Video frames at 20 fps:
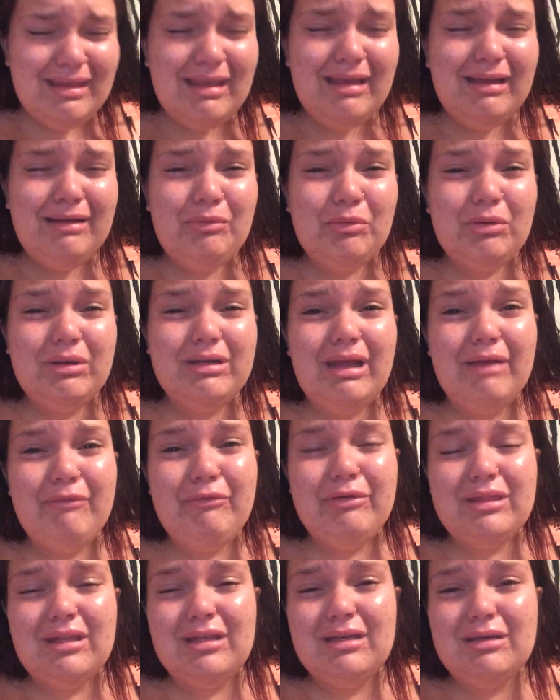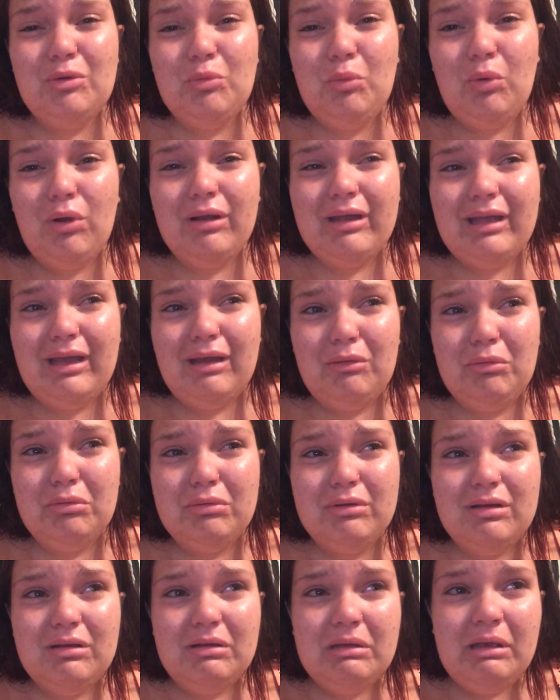I want everything to work out.
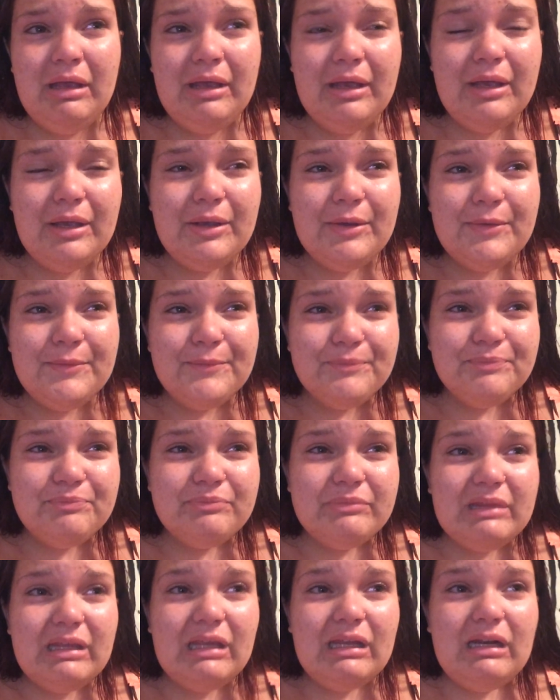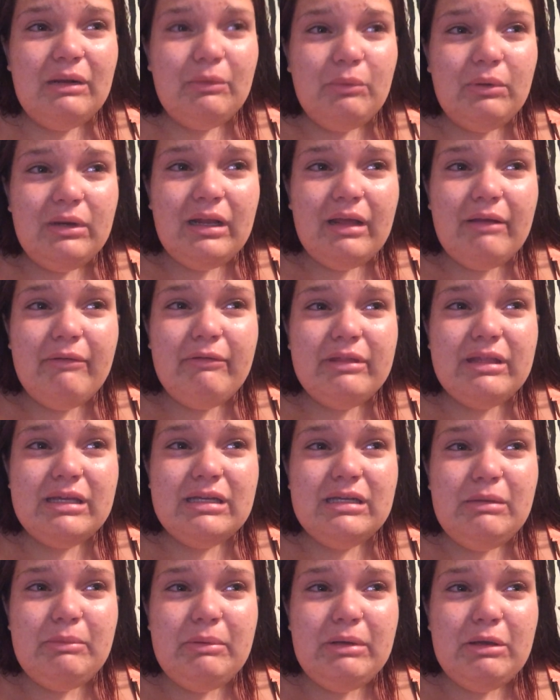And I want
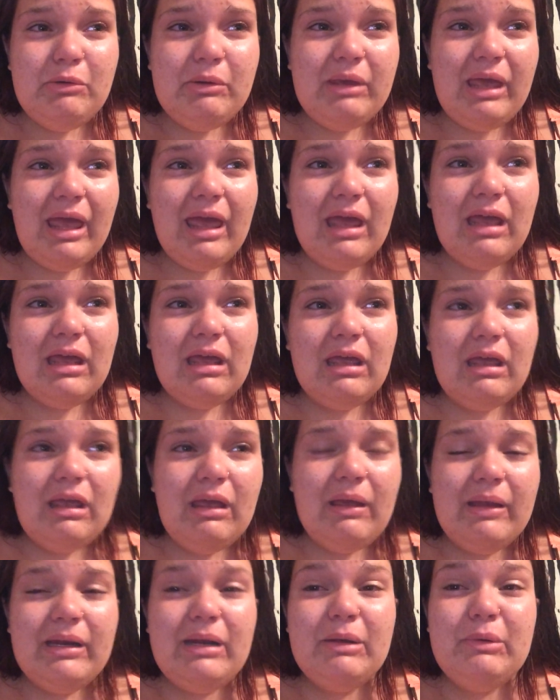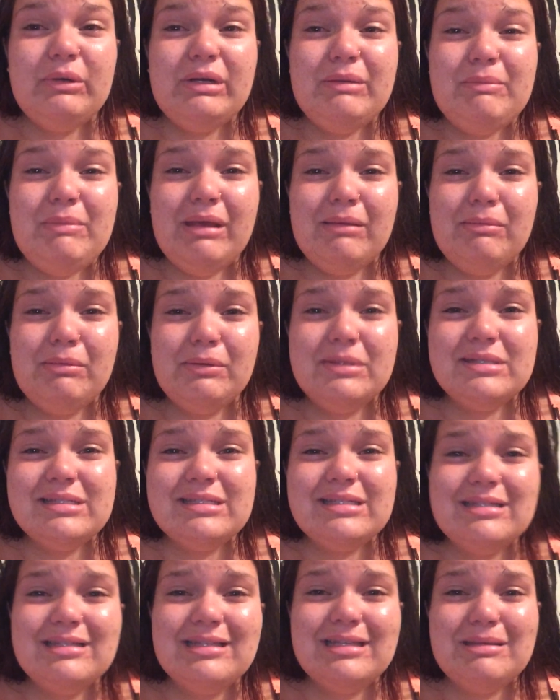everything to be okay. And I want to be able to
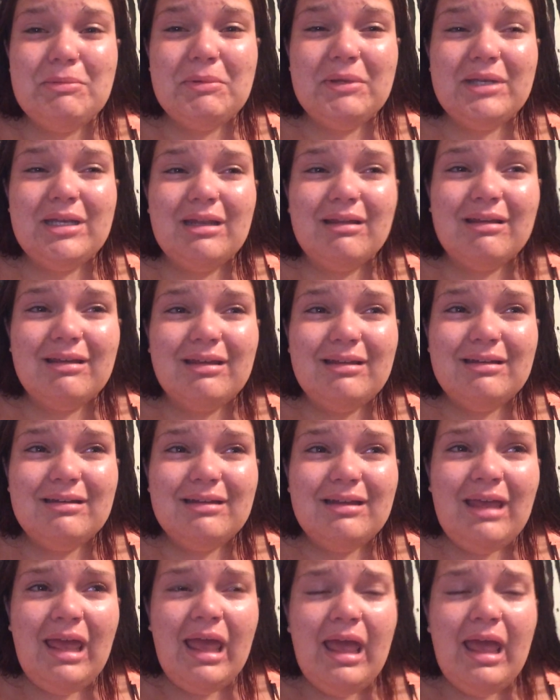sleep at night.